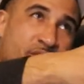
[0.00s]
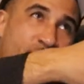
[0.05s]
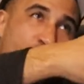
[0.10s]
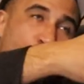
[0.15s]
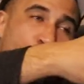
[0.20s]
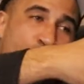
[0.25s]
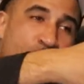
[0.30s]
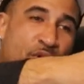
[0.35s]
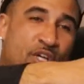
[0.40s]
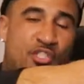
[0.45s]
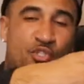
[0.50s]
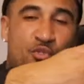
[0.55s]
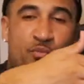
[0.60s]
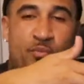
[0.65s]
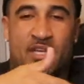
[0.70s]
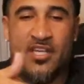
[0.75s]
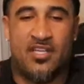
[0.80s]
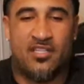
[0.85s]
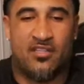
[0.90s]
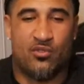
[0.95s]
With what you've
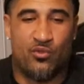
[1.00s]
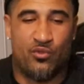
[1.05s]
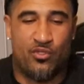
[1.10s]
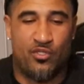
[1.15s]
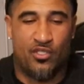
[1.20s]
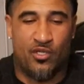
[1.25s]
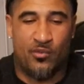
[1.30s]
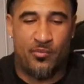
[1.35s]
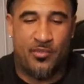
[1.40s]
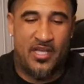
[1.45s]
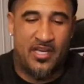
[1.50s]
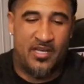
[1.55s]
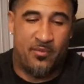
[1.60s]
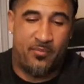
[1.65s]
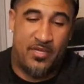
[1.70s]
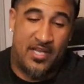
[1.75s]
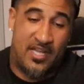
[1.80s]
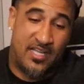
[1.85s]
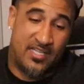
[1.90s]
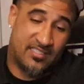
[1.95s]
been through, you're gonna be able to
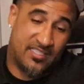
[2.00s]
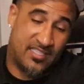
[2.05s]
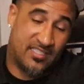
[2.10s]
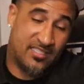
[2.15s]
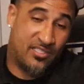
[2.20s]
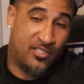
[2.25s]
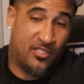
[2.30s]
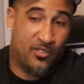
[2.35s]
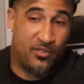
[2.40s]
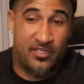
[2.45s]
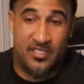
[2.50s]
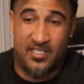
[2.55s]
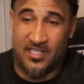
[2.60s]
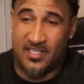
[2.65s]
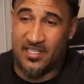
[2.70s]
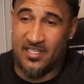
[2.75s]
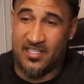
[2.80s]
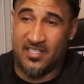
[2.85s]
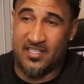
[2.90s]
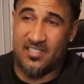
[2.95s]
pass that to your
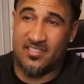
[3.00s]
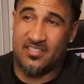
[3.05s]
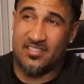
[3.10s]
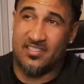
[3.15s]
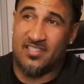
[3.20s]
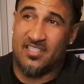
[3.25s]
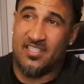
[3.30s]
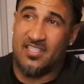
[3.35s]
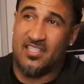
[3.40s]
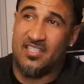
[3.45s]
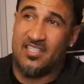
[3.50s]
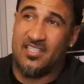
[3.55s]
kids, mm-hmm.